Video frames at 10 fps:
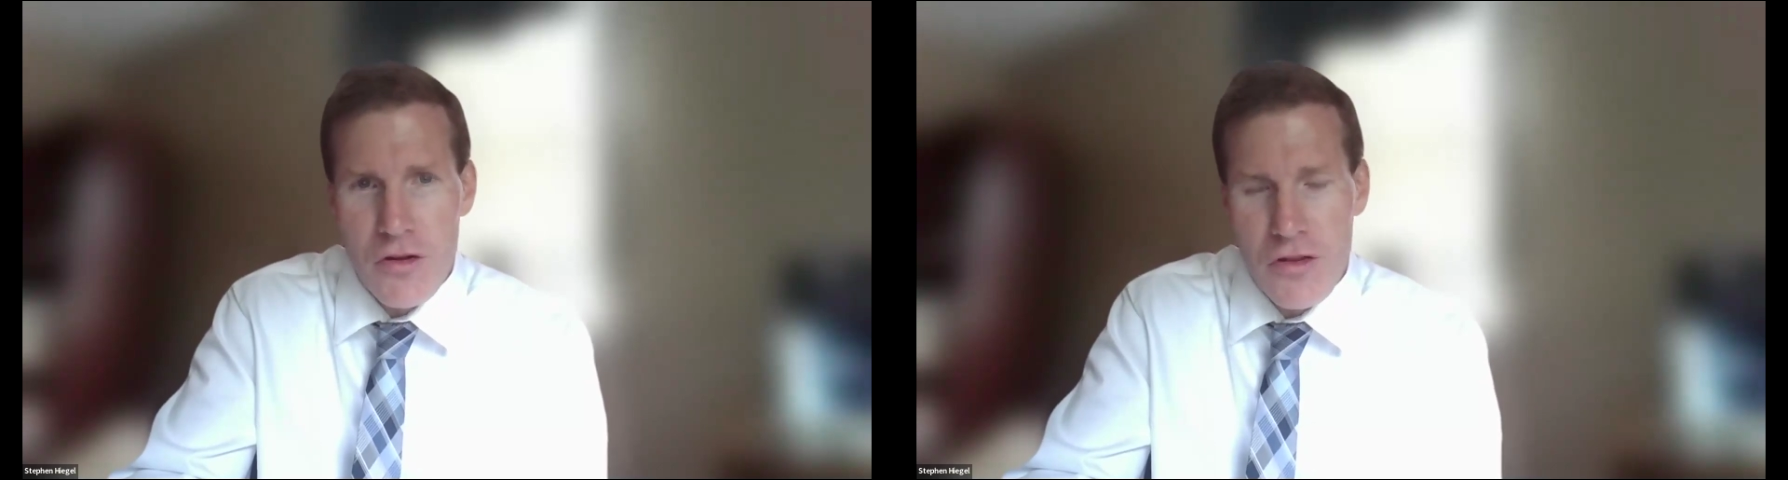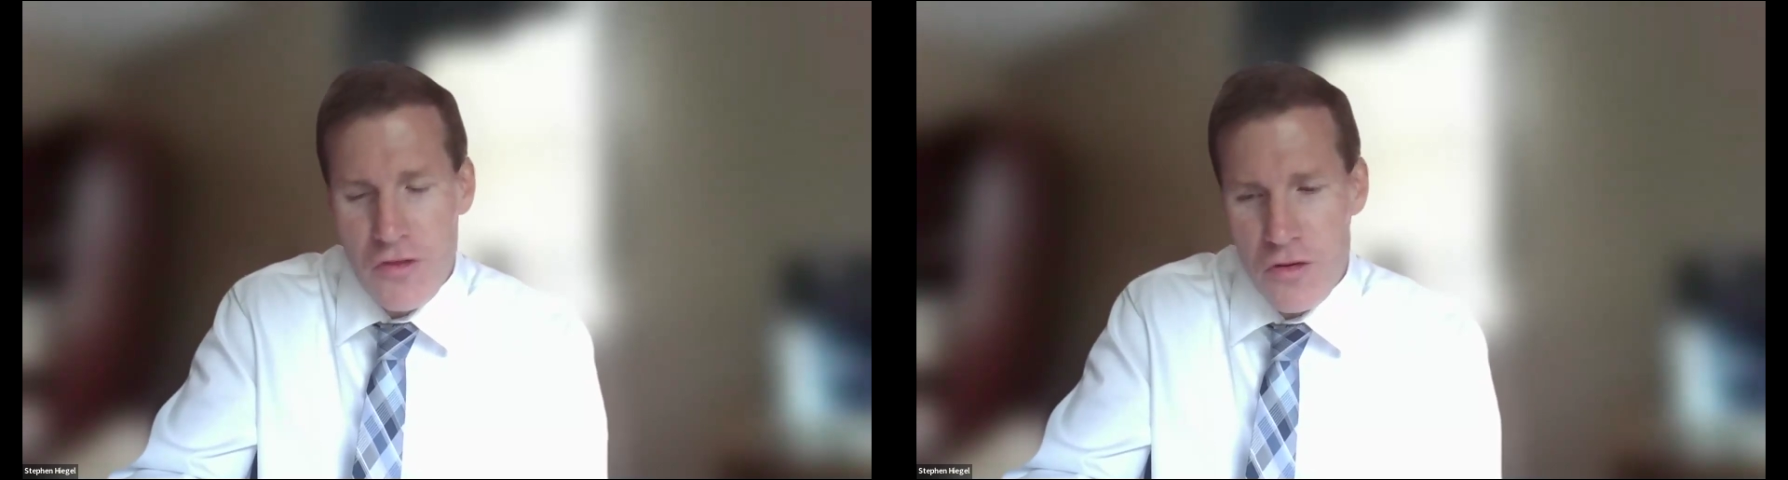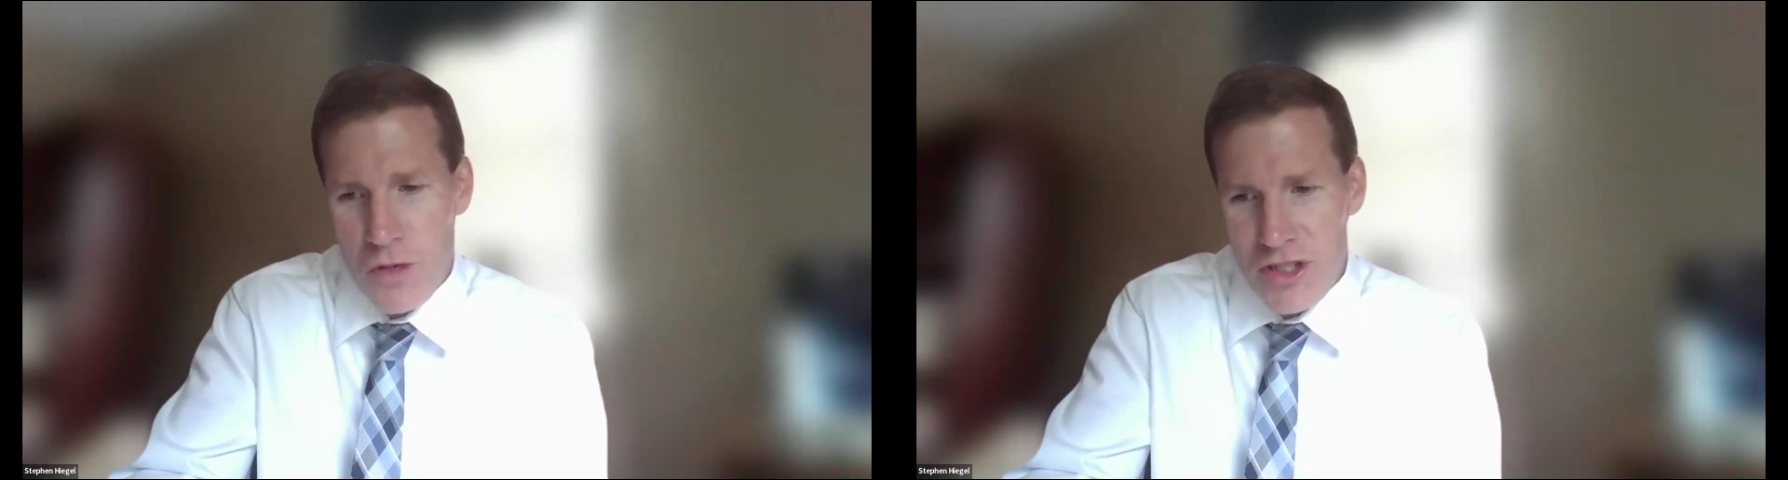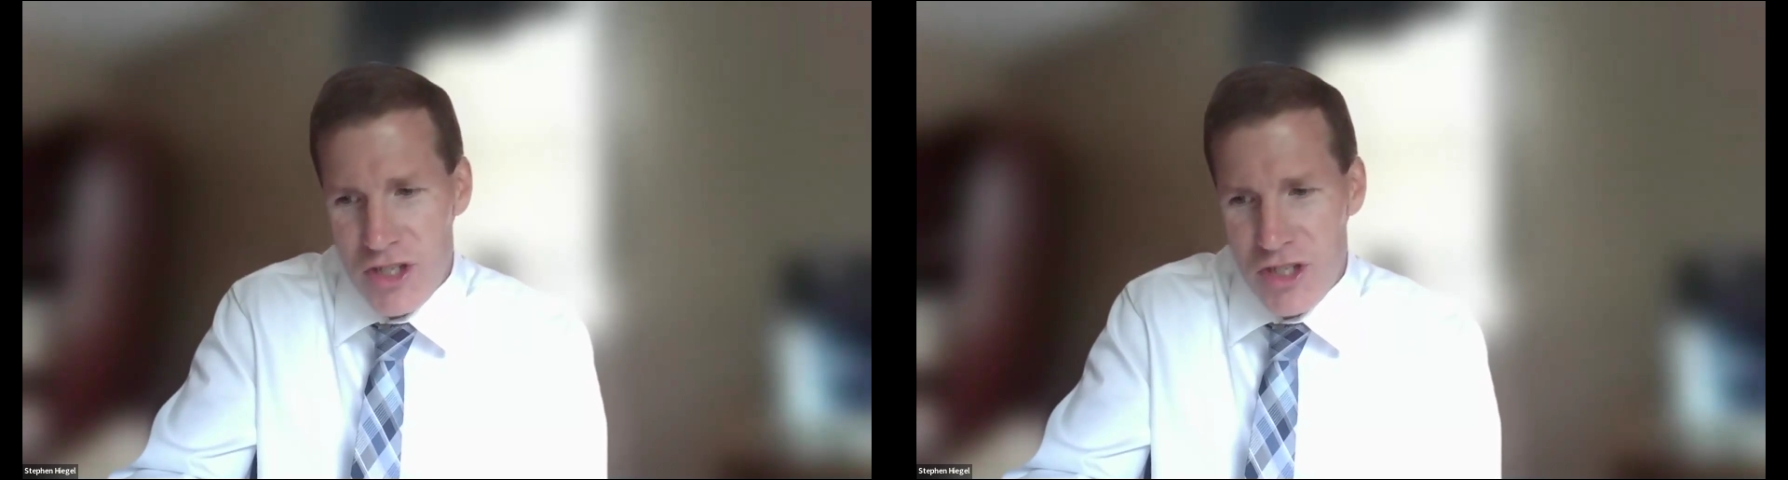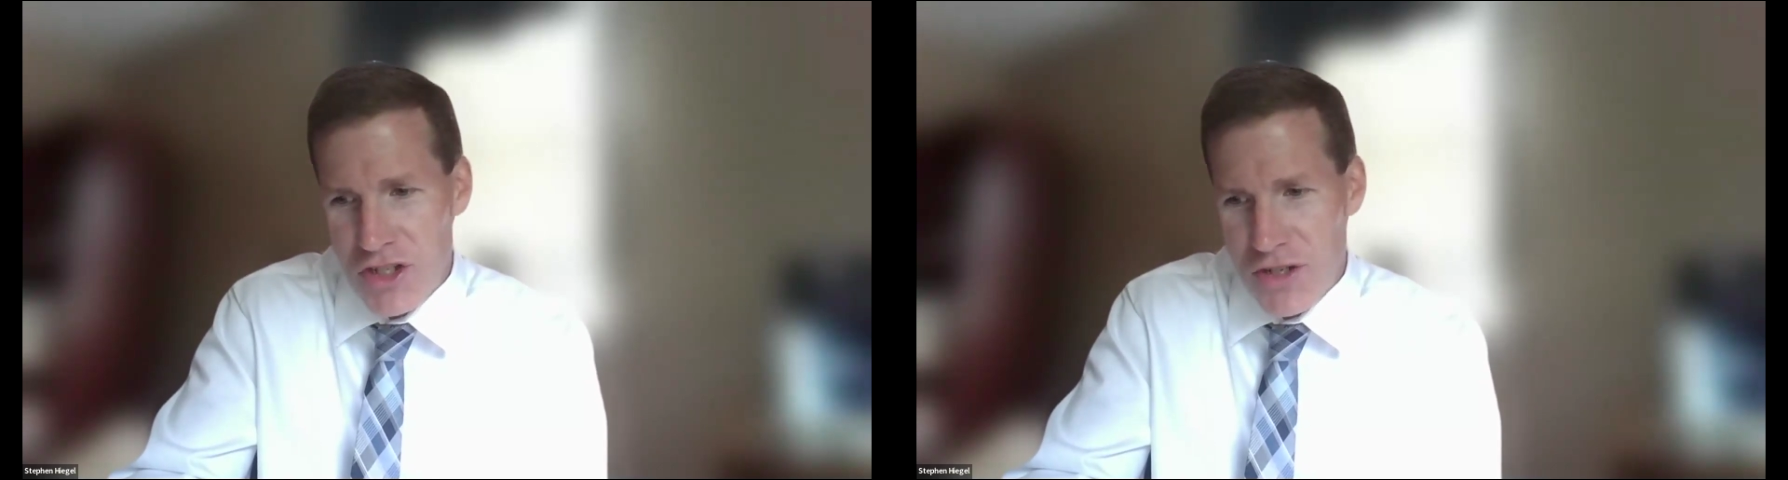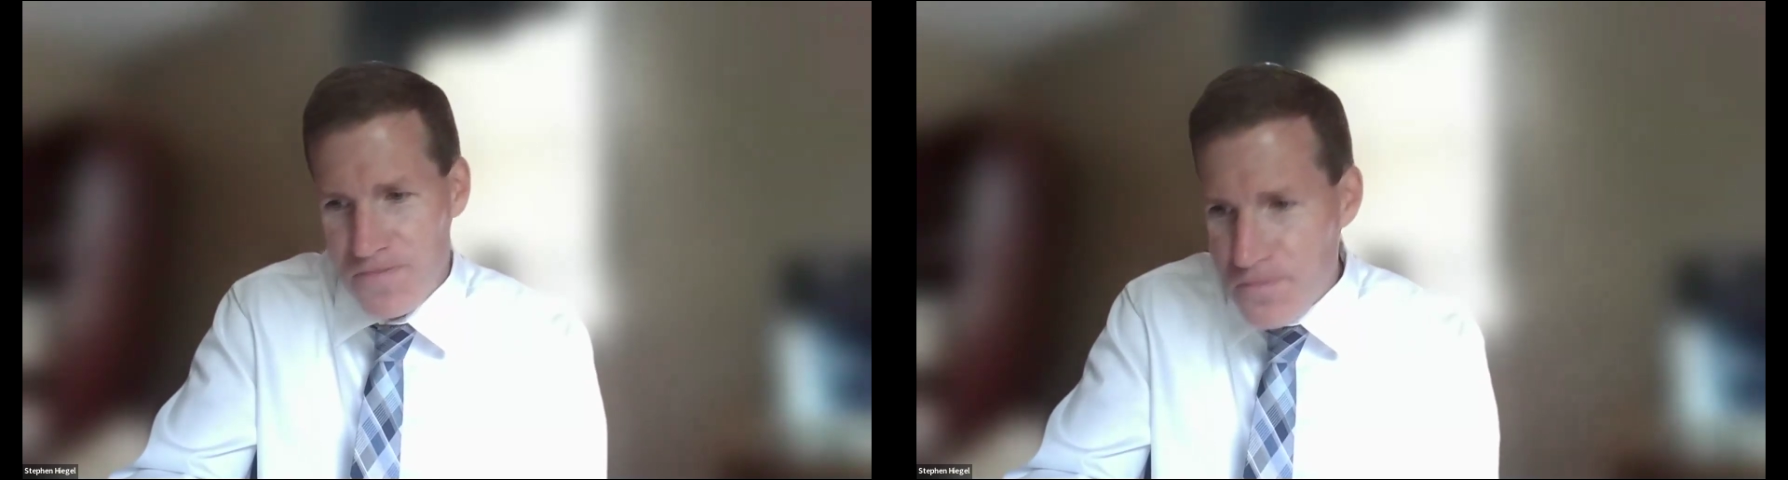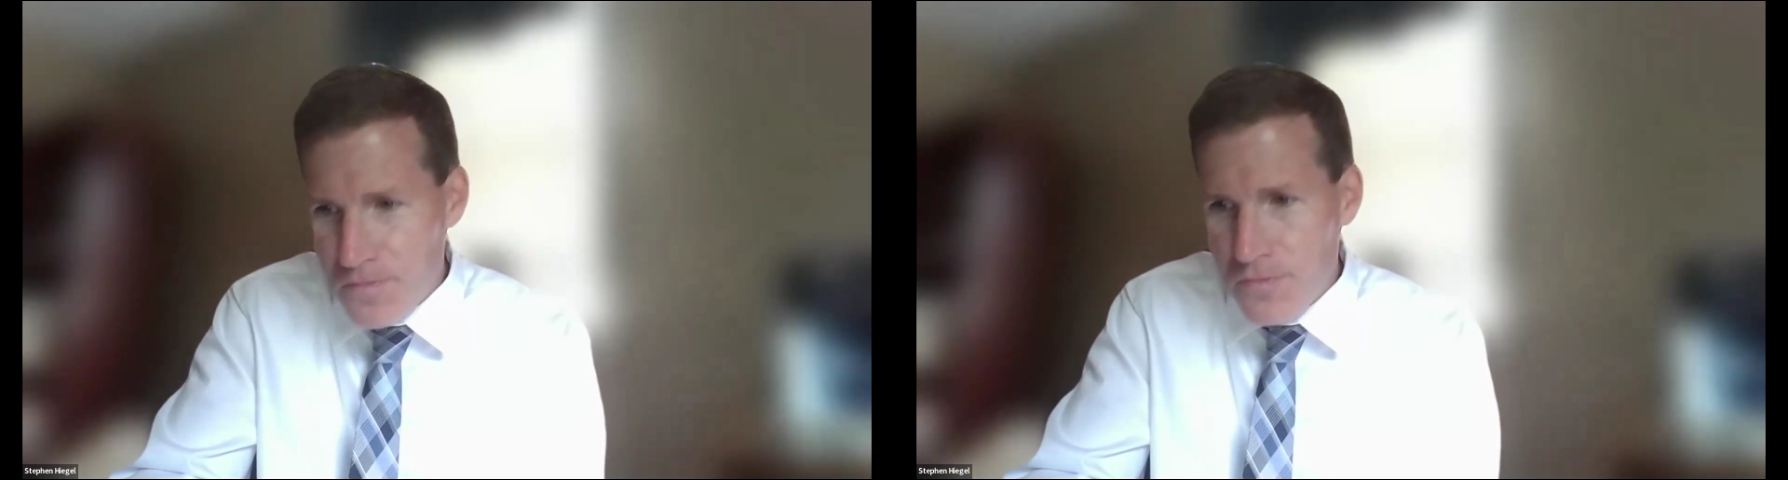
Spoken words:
there and do a presentation.